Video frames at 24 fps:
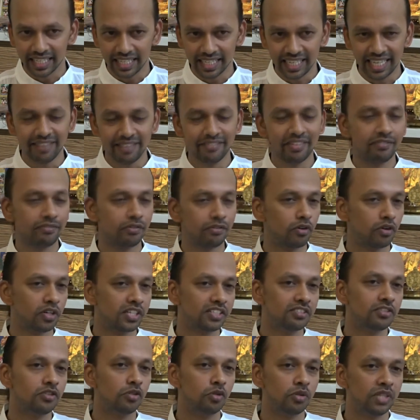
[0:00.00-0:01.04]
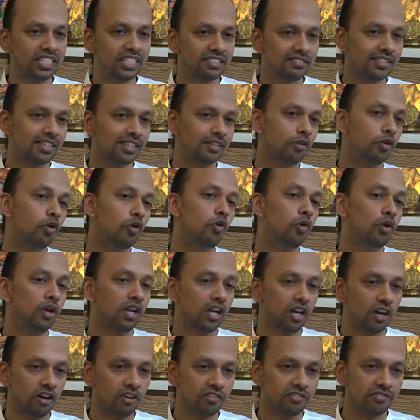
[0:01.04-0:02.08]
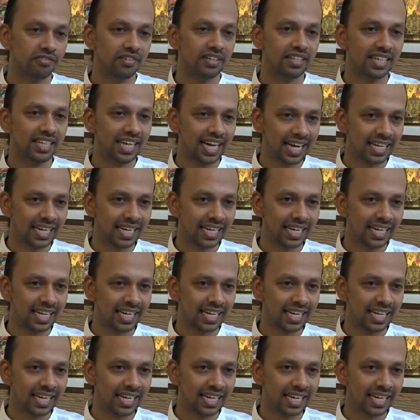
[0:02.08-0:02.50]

even for us to reach the goal of